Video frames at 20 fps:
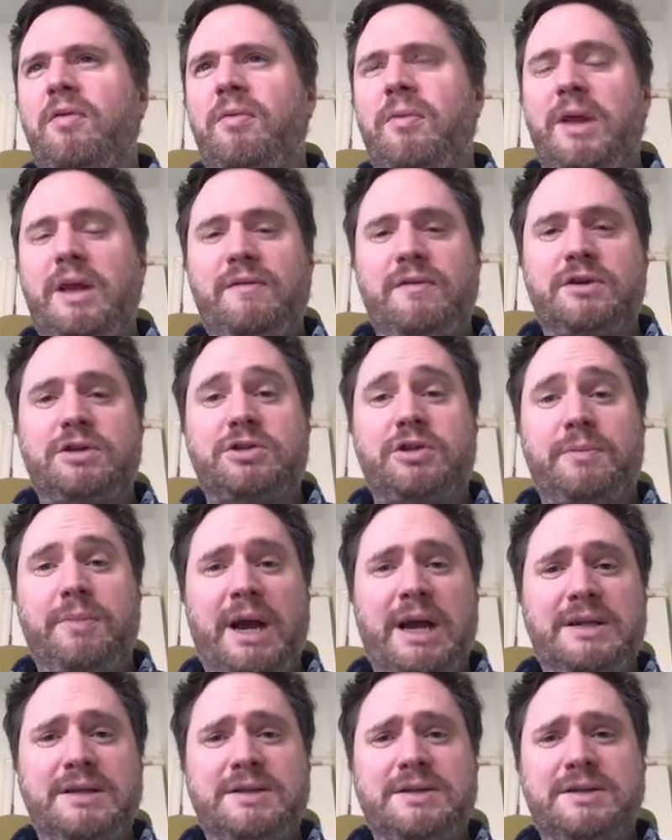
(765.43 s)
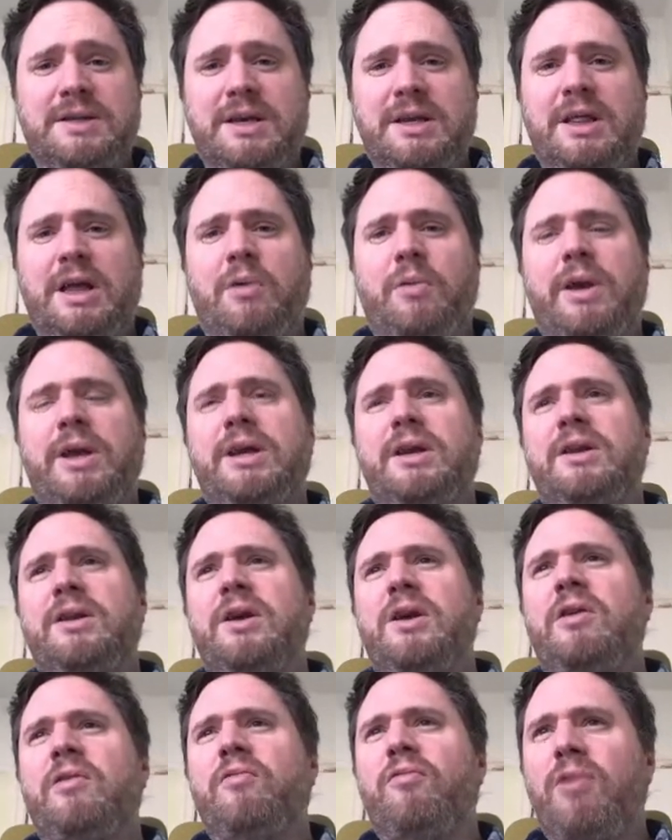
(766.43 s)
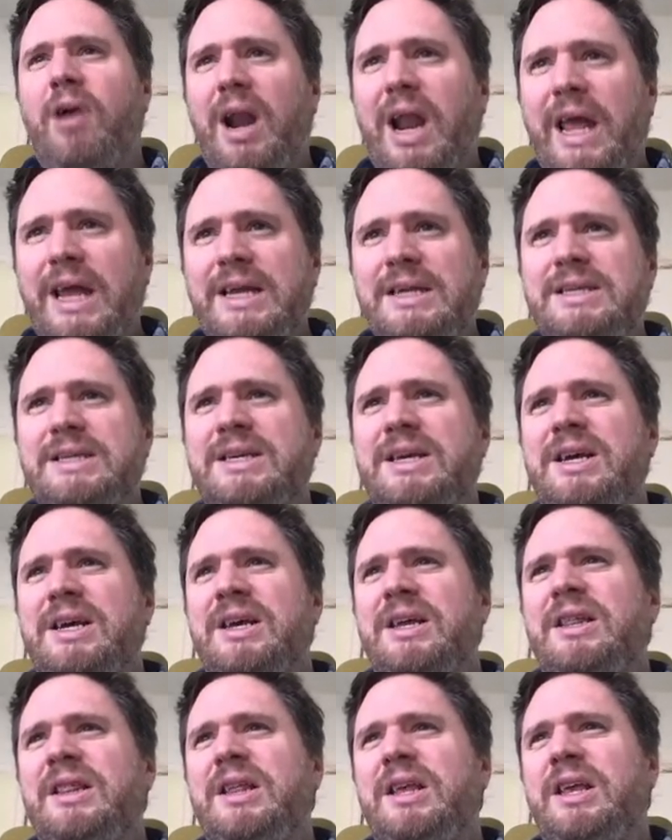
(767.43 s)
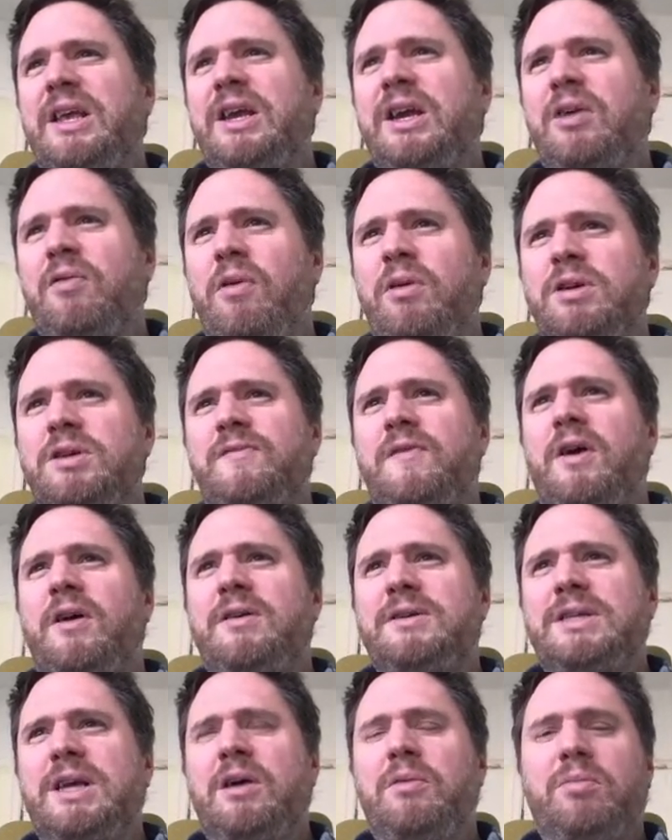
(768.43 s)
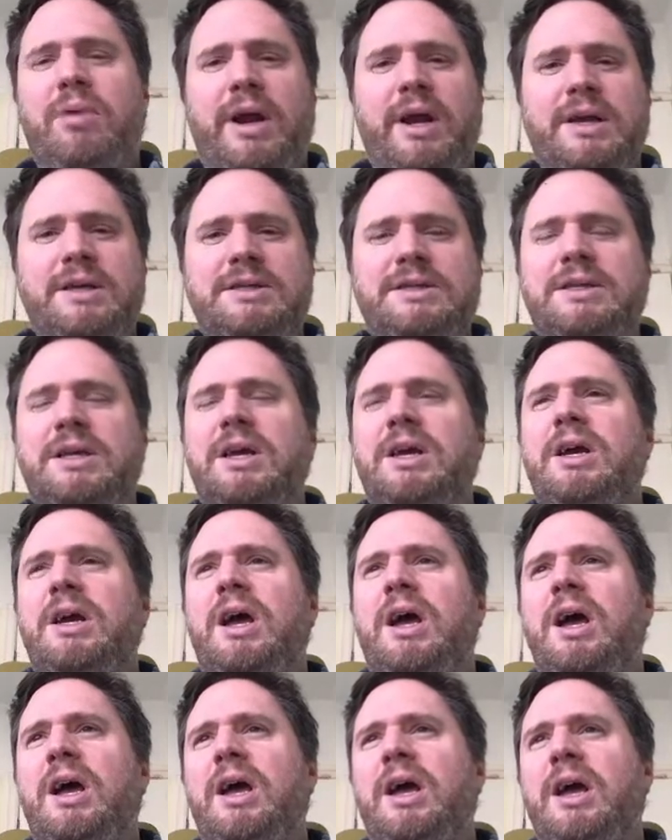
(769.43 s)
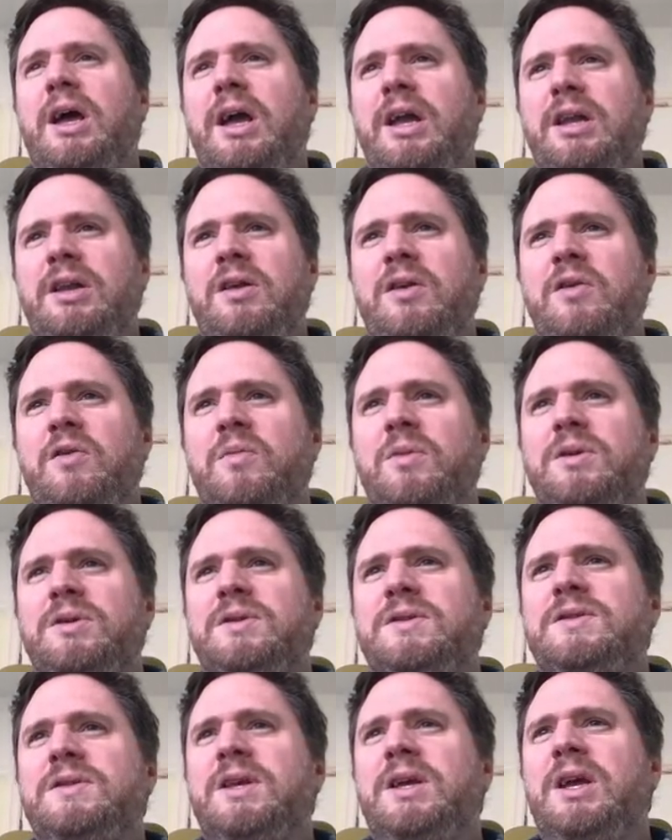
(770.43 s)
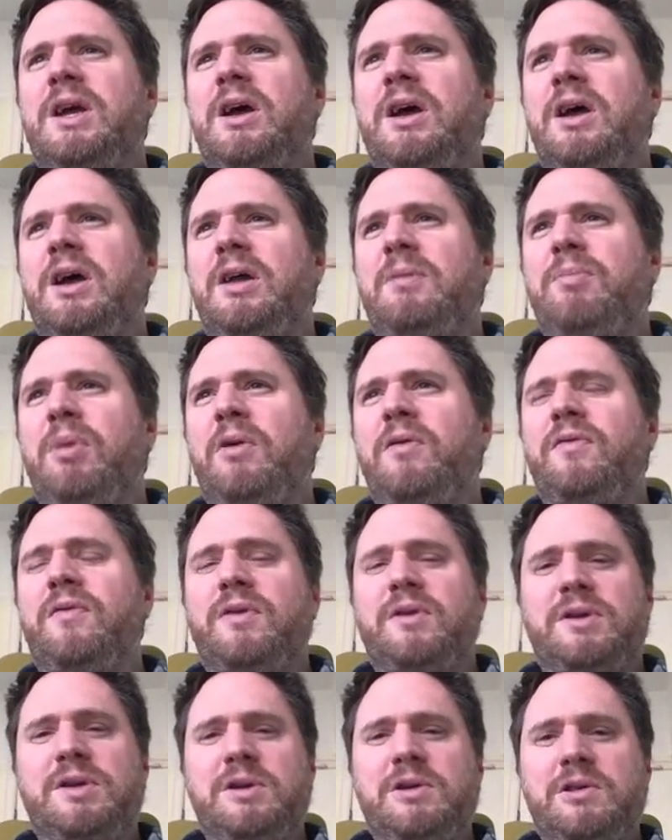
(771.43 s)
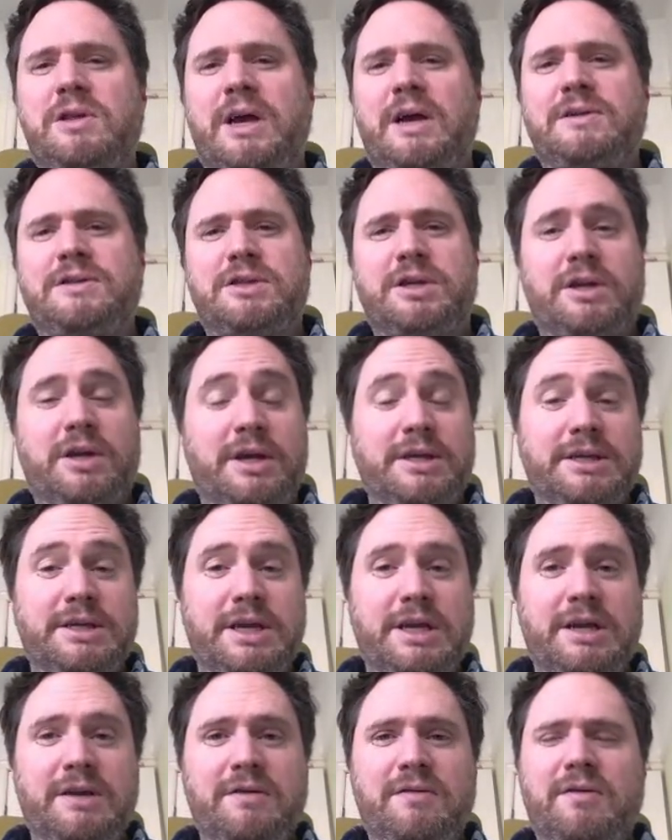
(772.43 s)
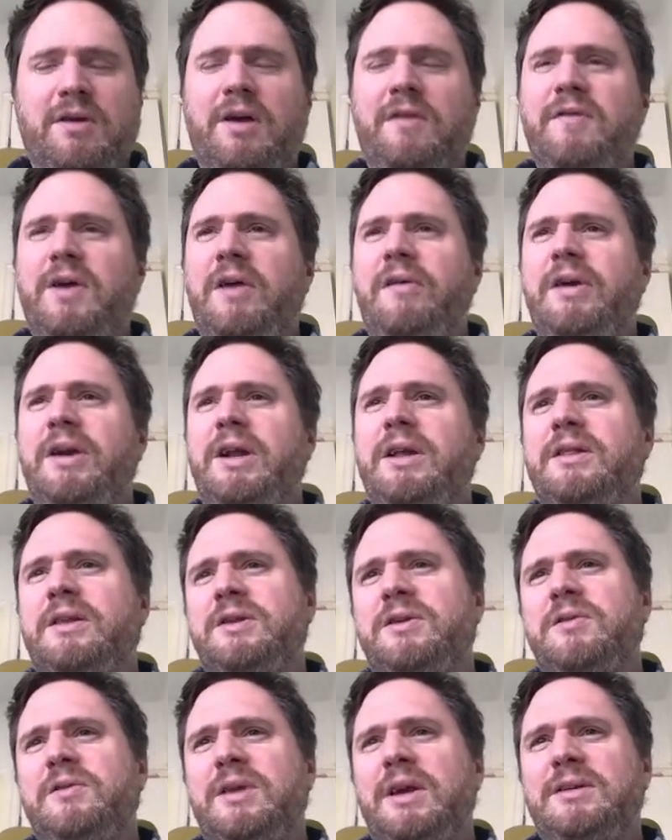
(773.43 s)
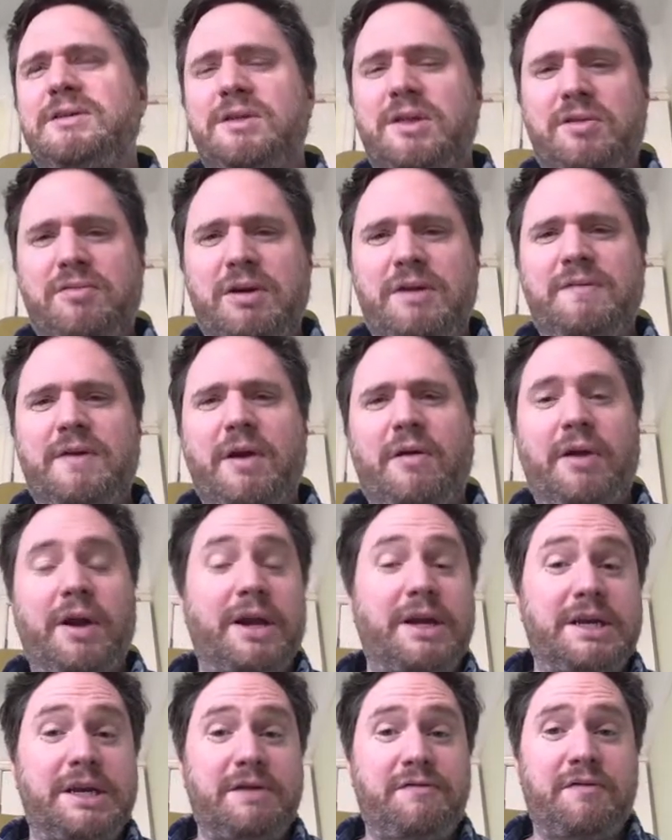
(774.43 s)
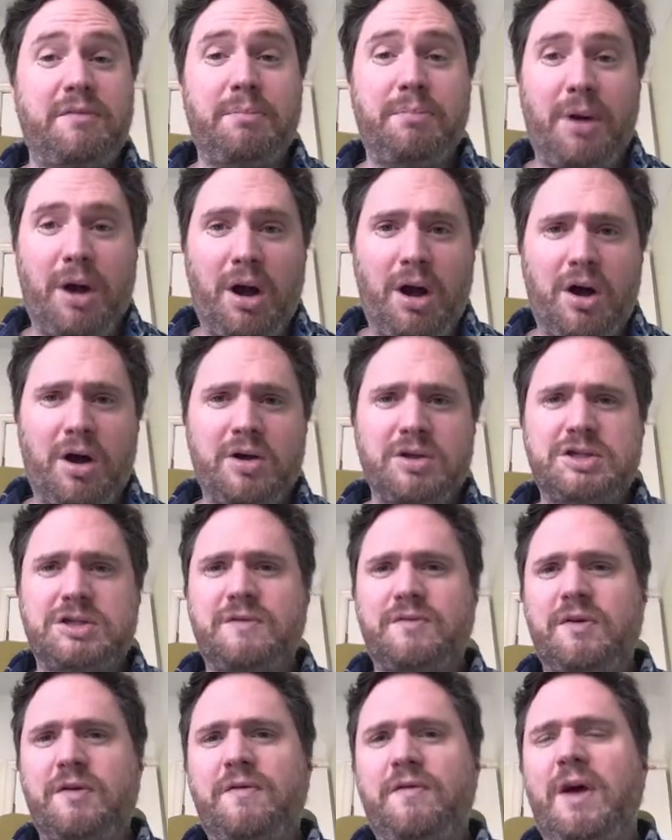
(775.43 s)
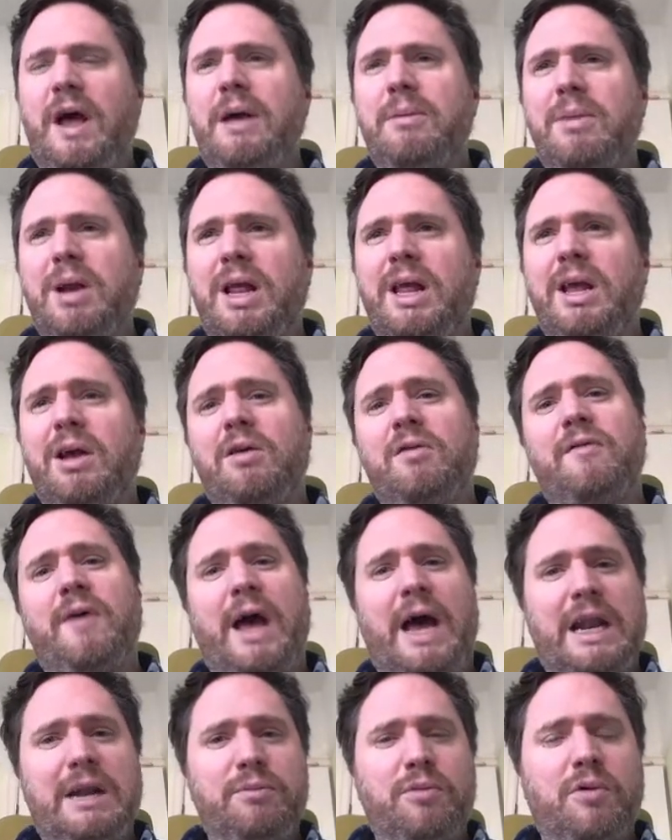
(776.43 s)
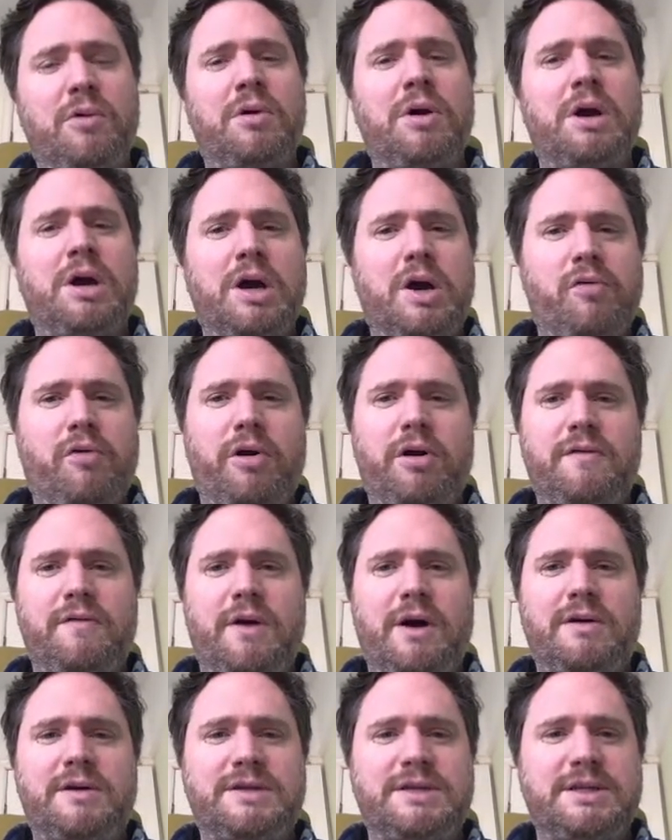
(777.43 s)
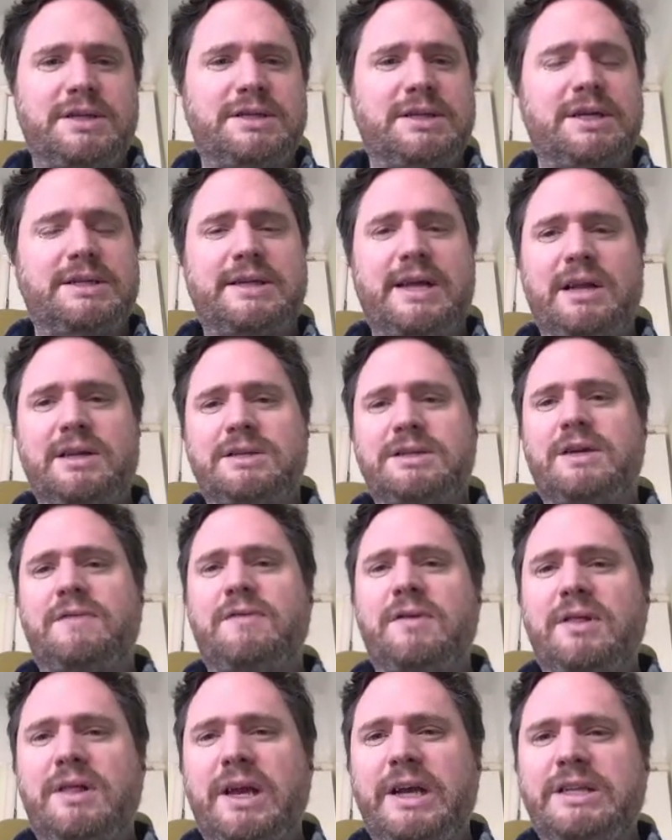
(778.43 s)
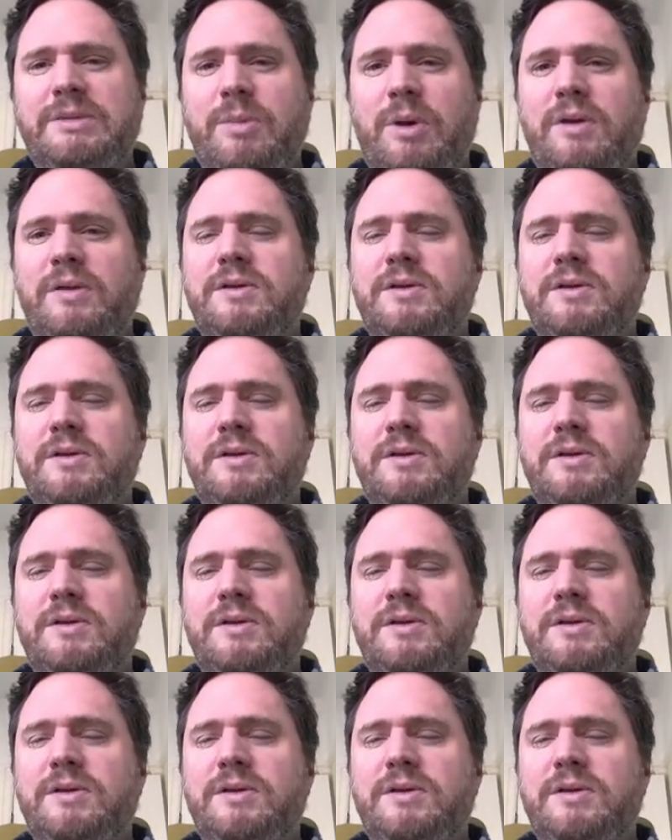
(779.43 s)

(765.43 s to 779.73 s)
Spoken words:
evolutionary patterns, and that we can relate the coronavirus outbreaks in humans in both the 2019 variant and the 2003 variant in different parts of the family of animal coronaviruses, and tell us different things about the